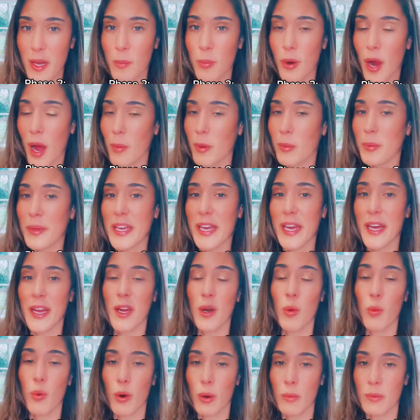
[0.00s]
Probably getting in
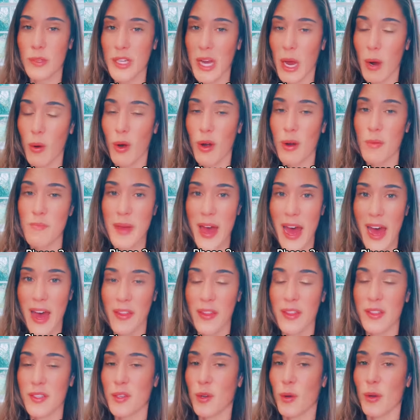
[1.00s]
a warm shower or
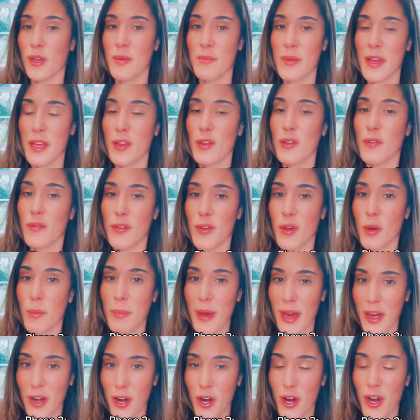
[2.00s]
bath is going to make you feel
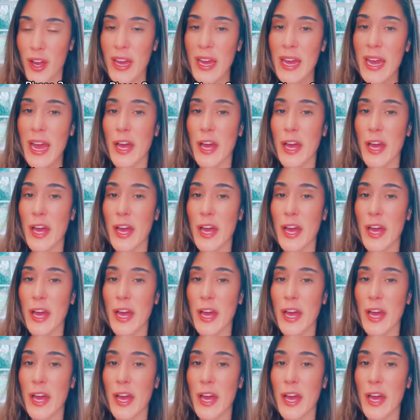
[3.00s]
better,